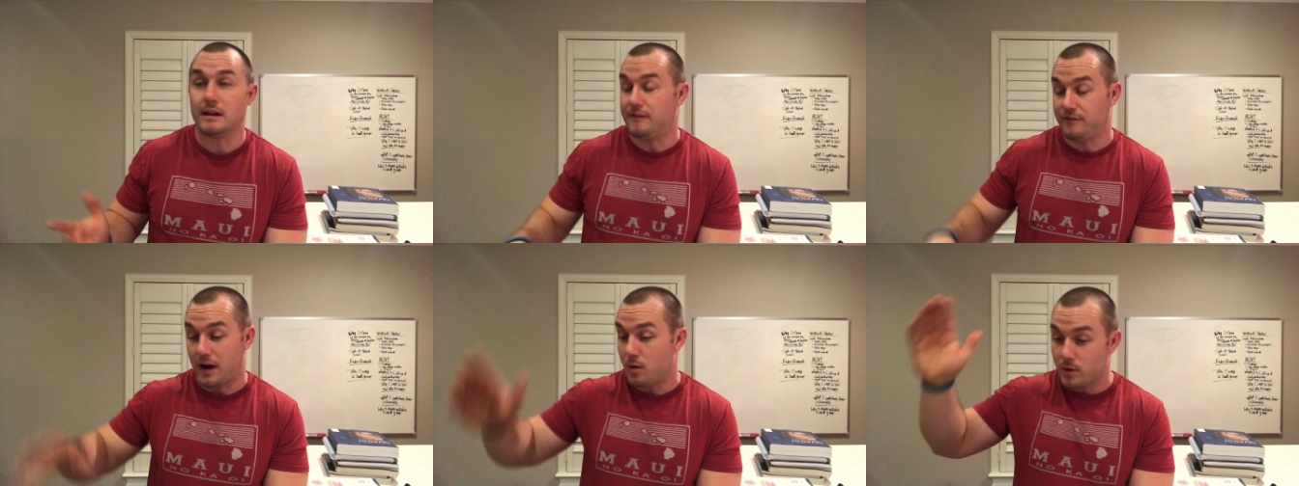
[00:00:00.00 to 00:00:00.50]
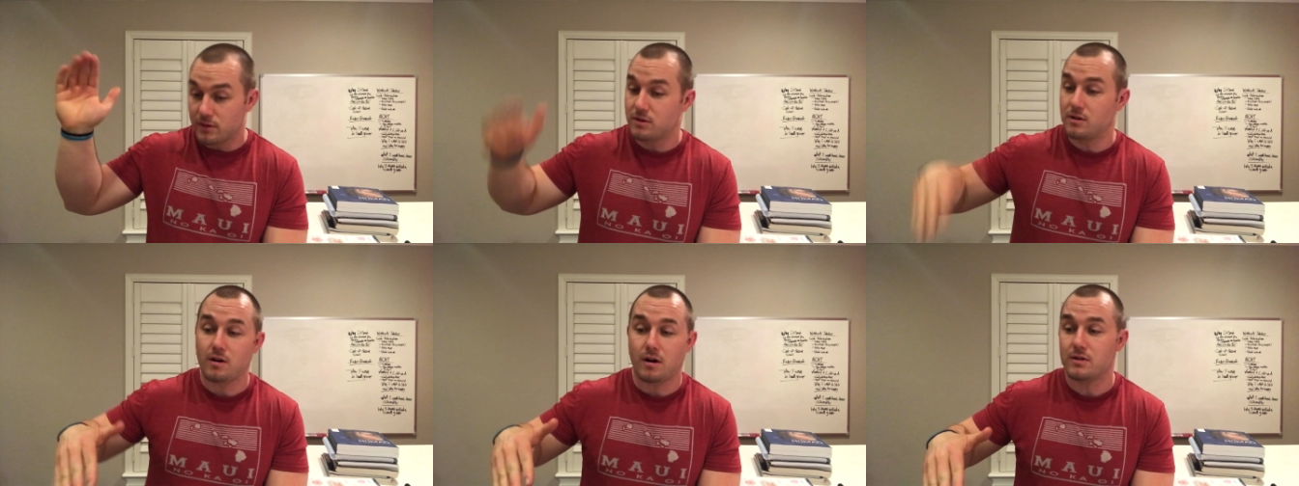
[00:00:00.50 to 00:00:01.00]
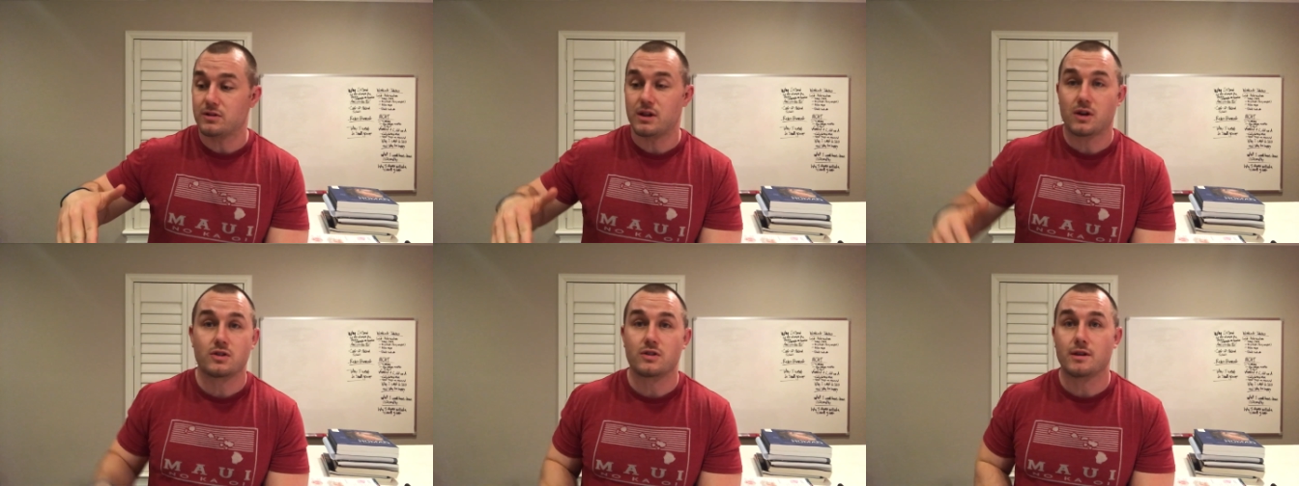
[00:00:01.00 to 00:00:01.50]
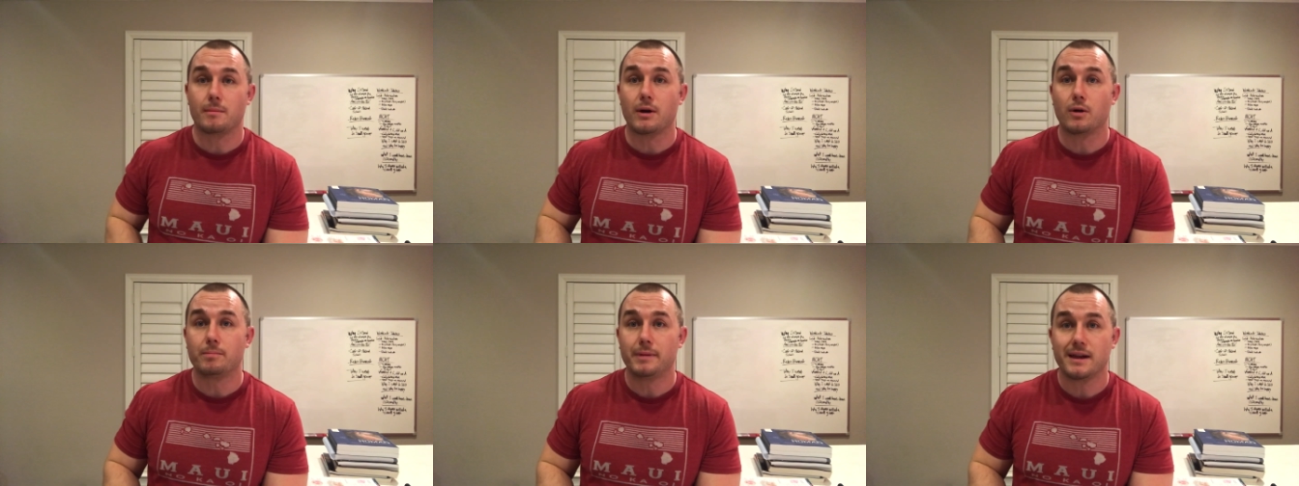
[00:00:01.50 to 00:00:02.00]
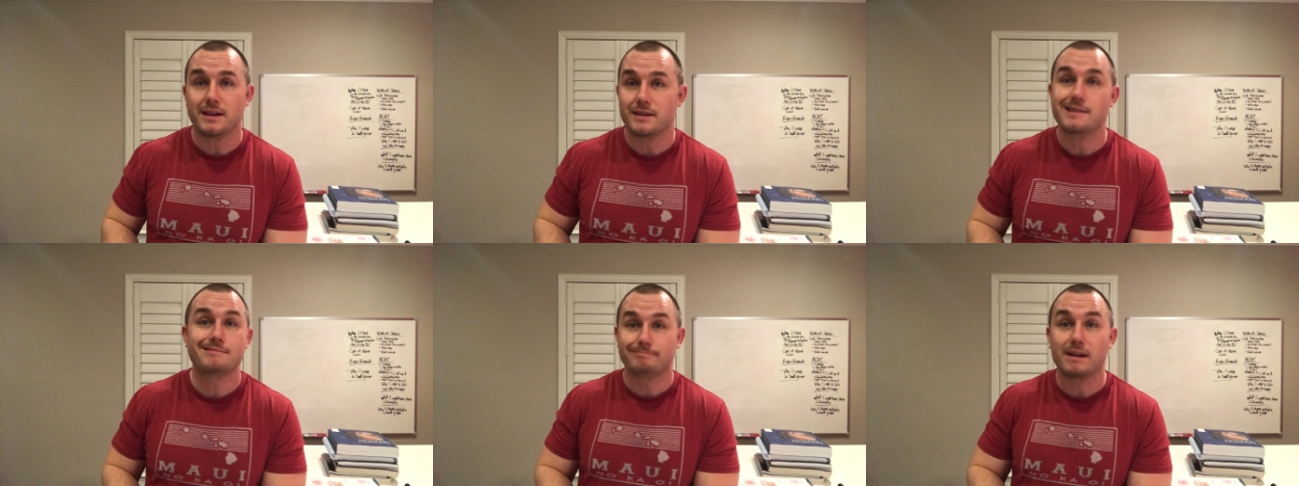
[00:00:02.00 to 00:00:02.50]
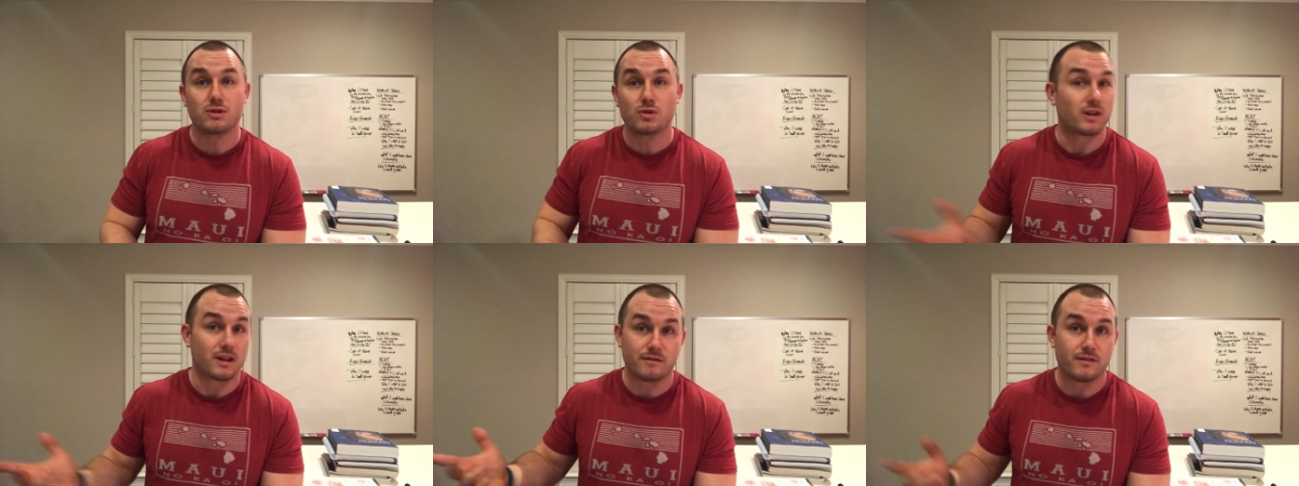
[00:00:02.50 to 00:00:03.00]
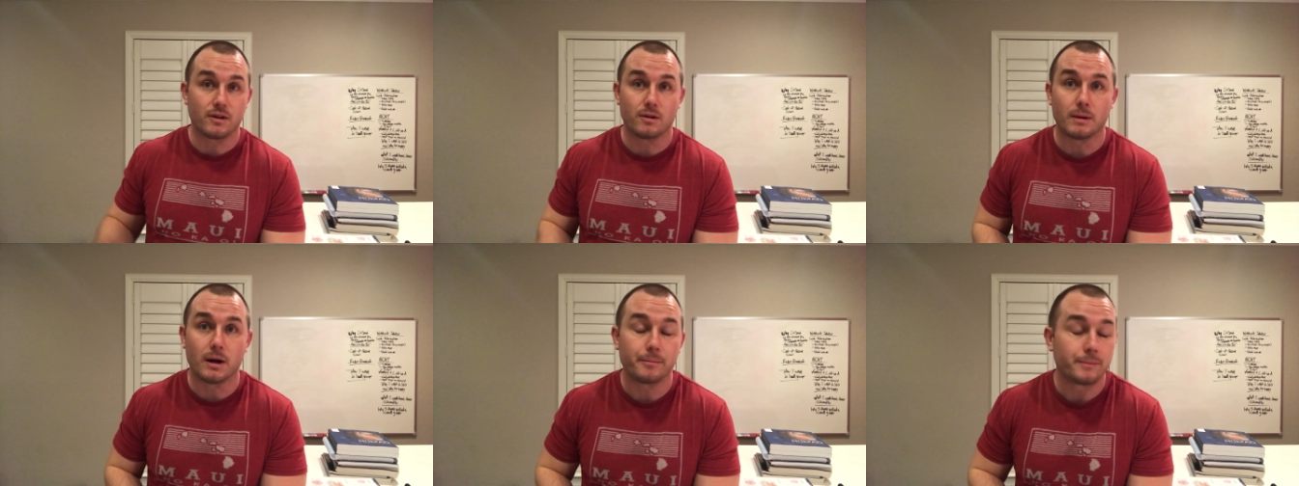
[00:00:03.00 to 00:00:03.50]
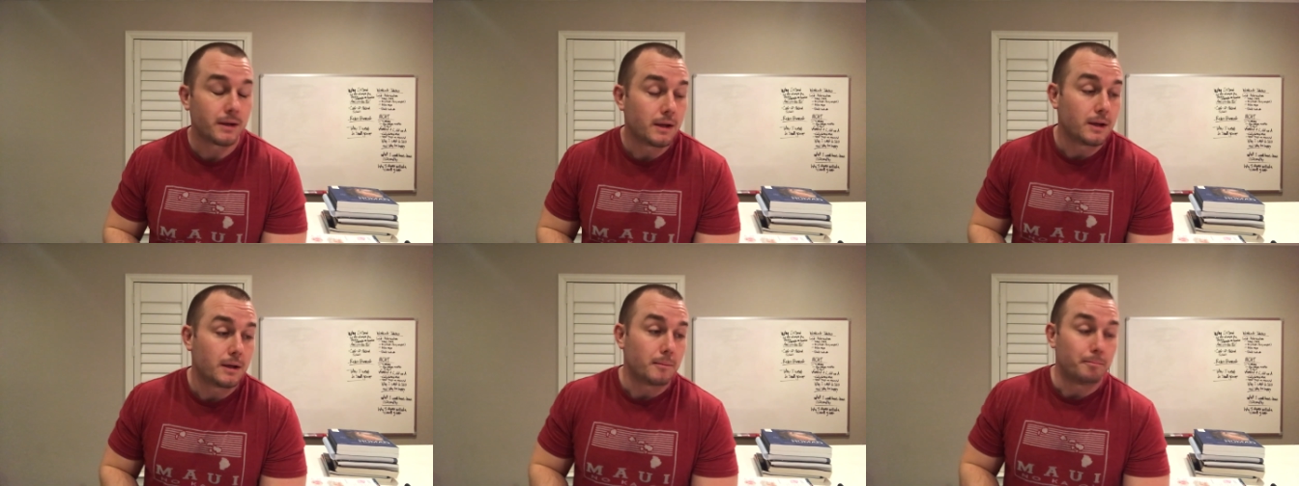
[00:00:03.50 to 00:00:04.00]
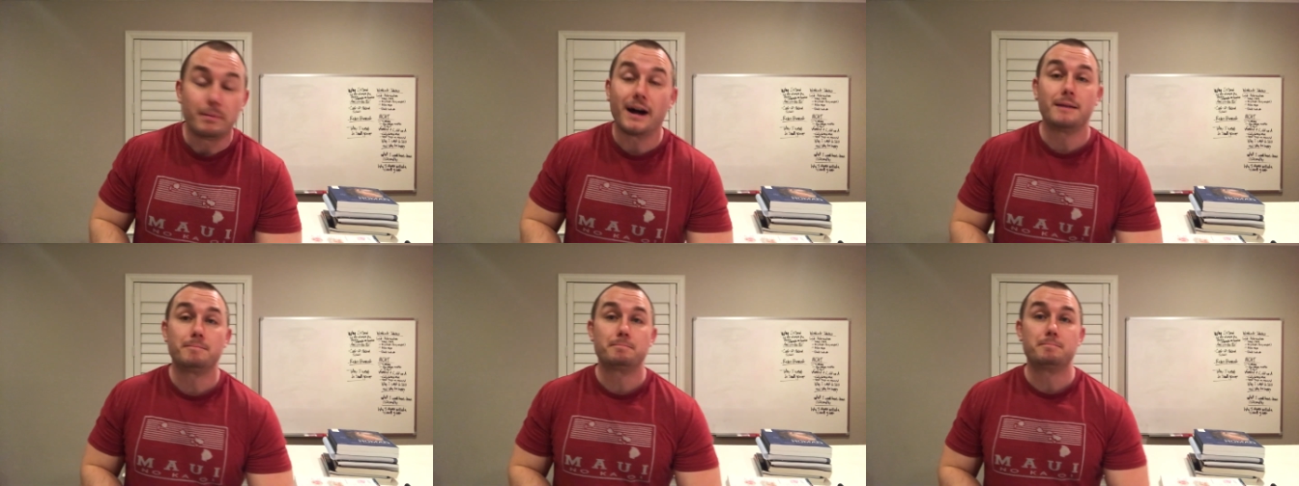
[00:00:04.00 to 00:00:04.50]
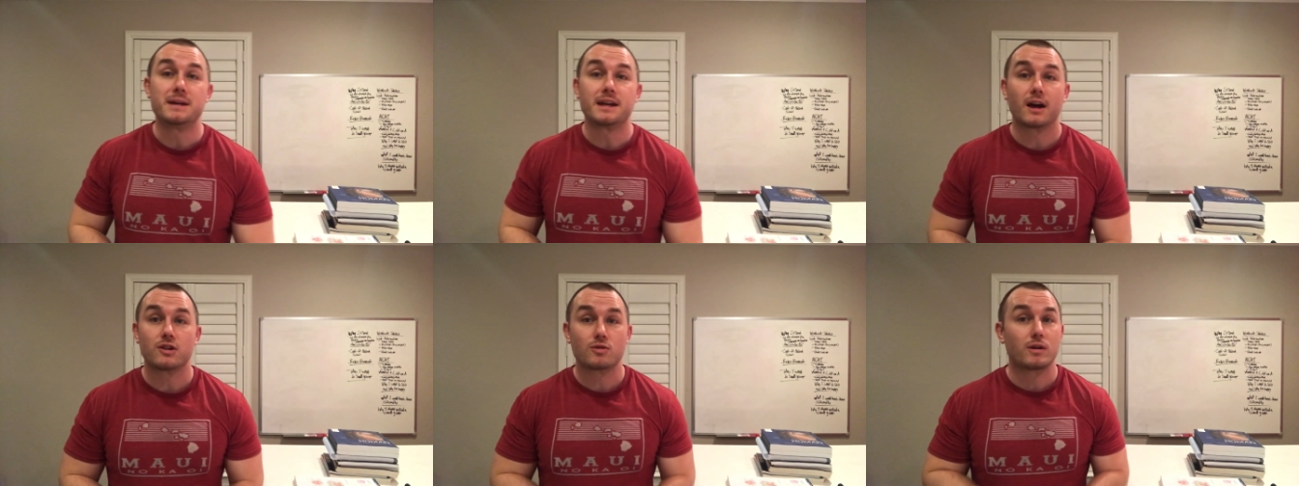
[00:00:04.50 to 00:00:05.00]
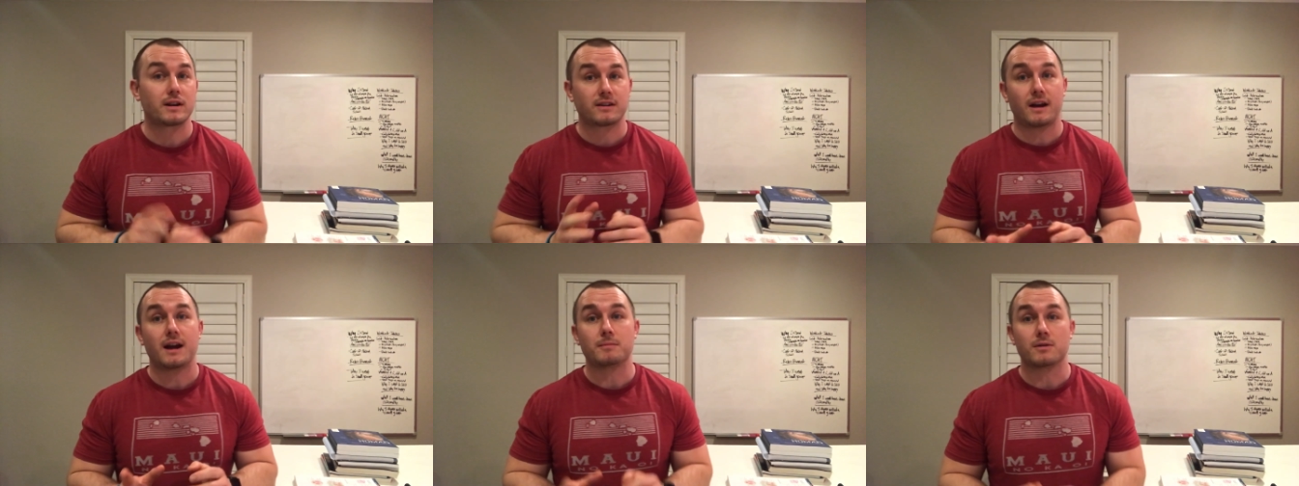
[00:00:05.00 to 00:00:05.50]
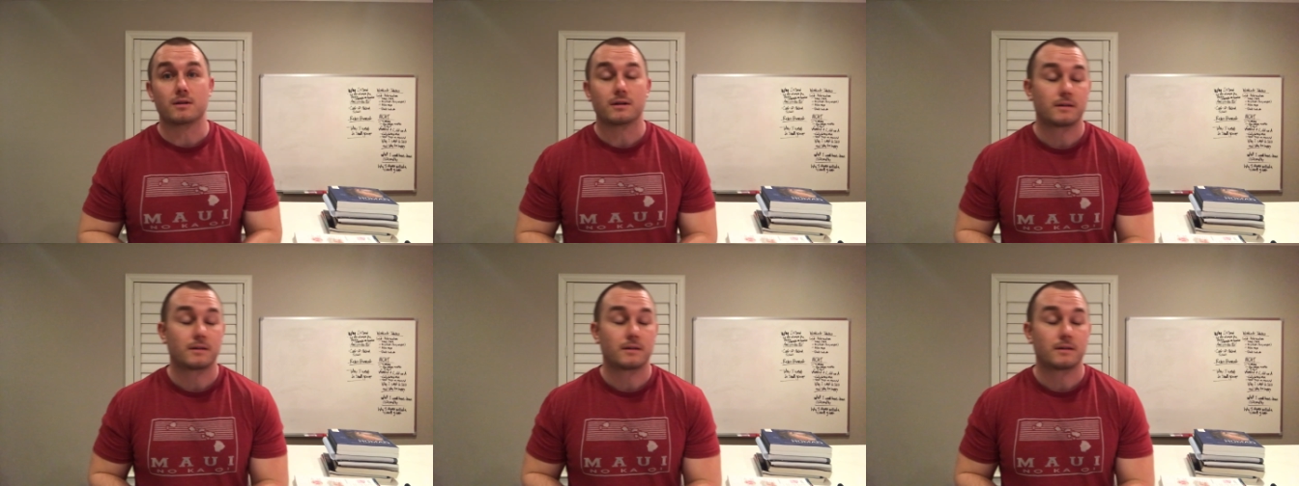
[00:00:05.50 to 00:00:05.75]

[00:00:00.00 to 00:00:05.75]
If I went through the CARS sections at my own pace, I usually could figure them out. But because you're on a timer,